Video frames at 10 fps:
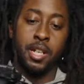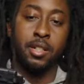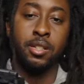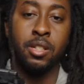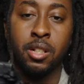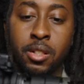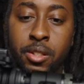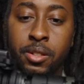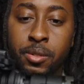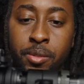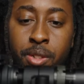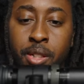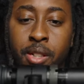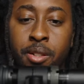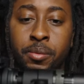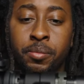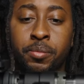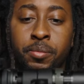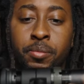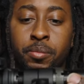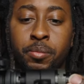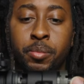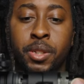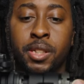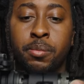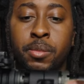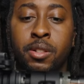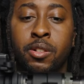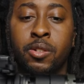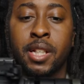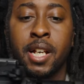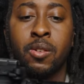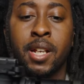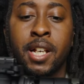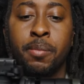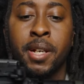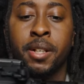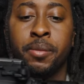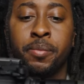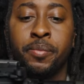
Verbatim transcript: out the stock here. Check it out. And press that button. Only thing I don't like about it.